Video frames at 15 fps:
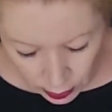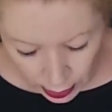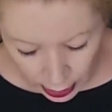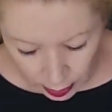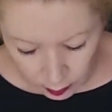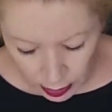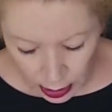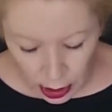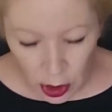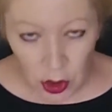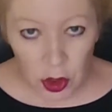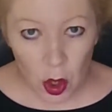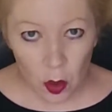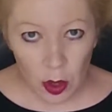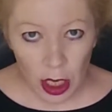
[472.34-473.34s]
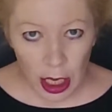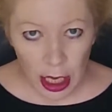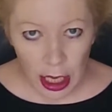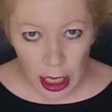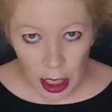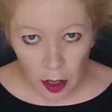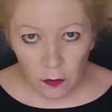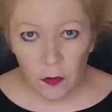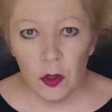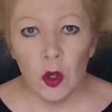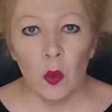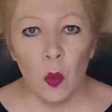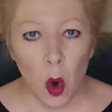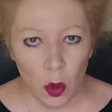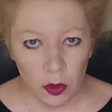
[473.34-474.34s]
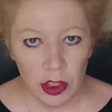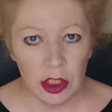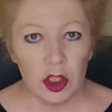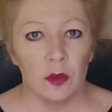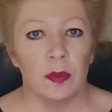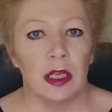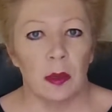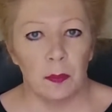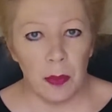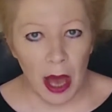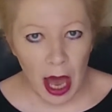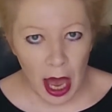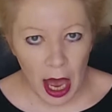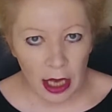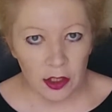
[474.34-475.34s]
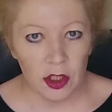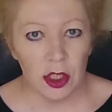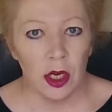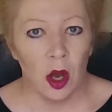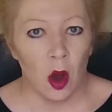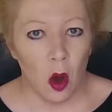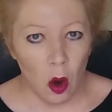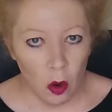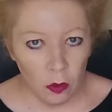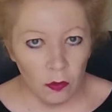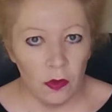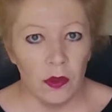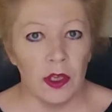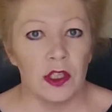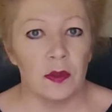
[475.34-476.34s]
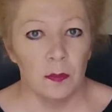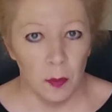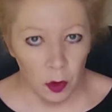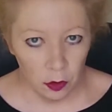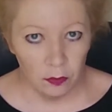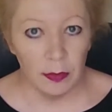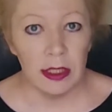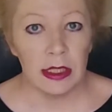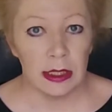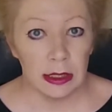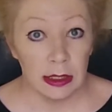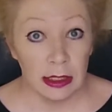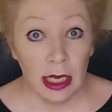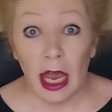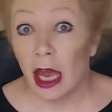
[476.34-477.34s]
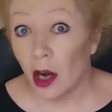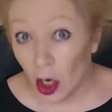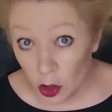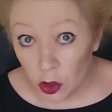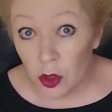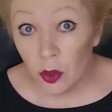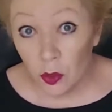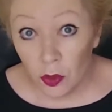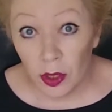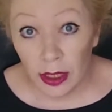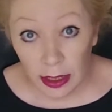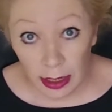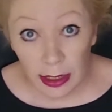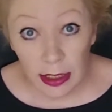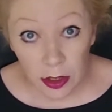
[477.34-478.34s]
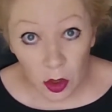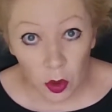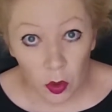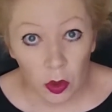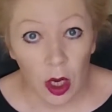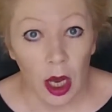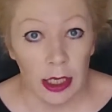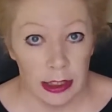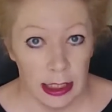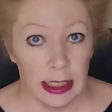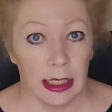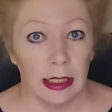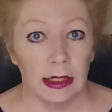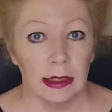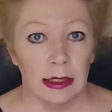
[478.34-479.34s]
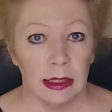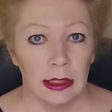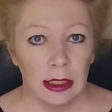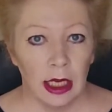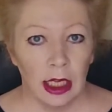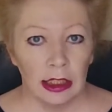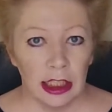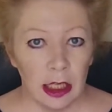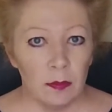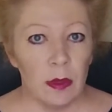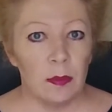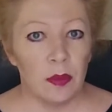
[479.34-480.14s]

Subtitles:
that. So if you're wanting to be a part of this movement, and I do think it is a good idea, let me